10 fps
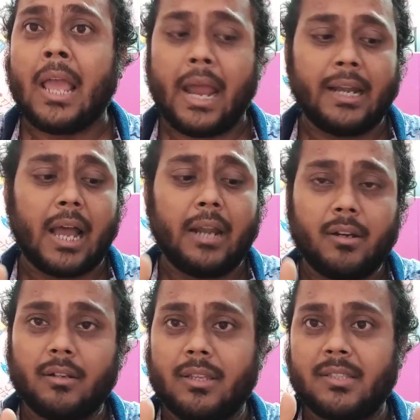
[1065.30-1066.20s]
and
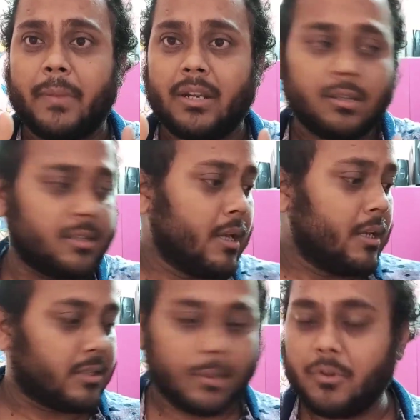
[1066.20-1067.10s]
under these metals,
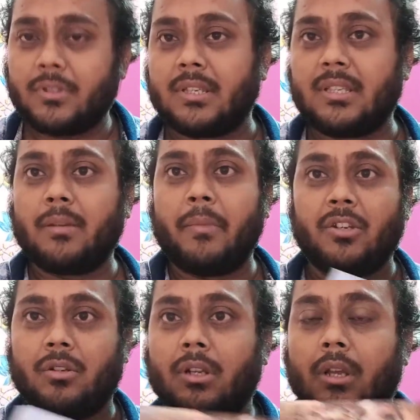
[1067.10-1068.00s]
suppose this is a
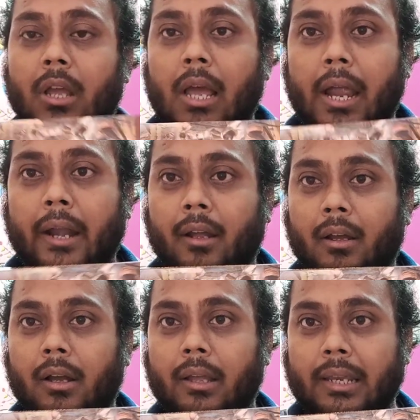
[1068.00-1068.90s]
metal, and
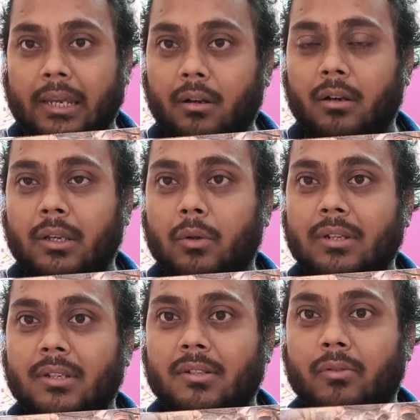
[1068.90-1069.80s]
here you
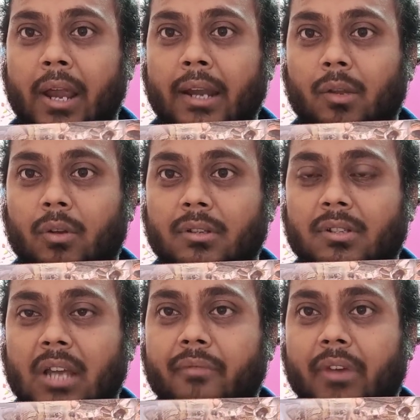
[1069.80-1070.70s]
can just write, you can just
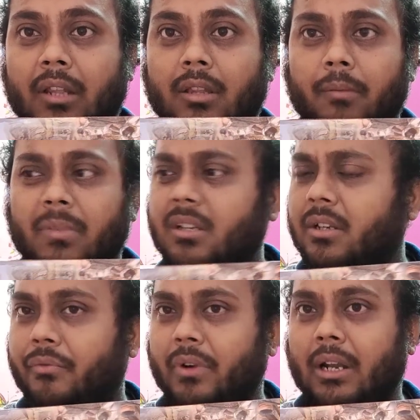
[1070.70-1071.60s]
type anything. Means the
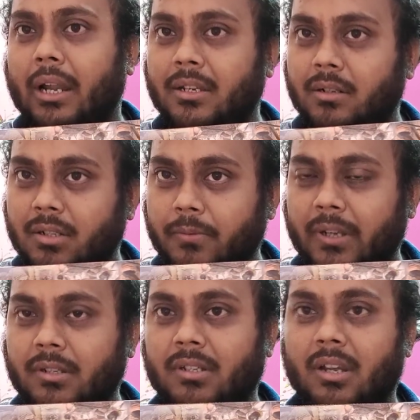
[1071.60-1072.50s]
different letters were
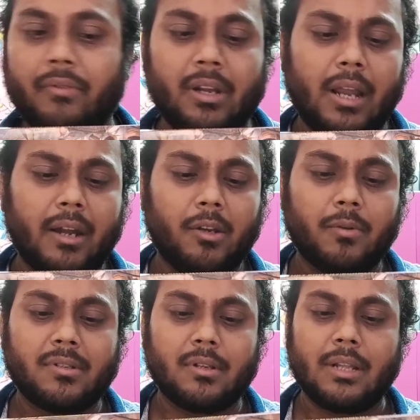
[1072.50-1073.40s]
just given, and it
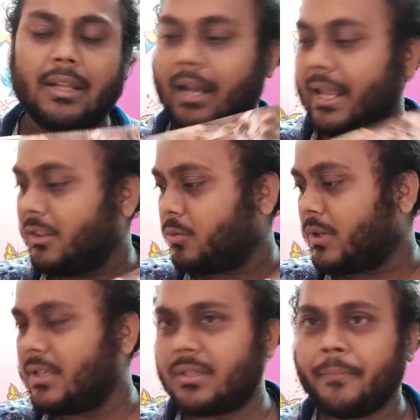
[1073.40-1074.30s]
was the length
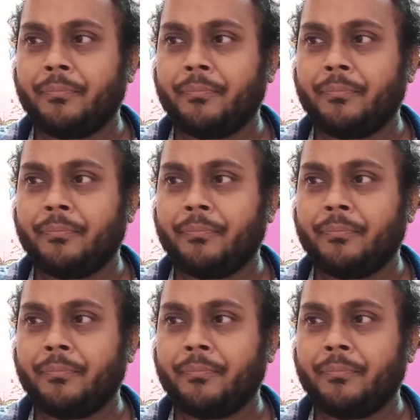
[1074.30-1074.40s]
was,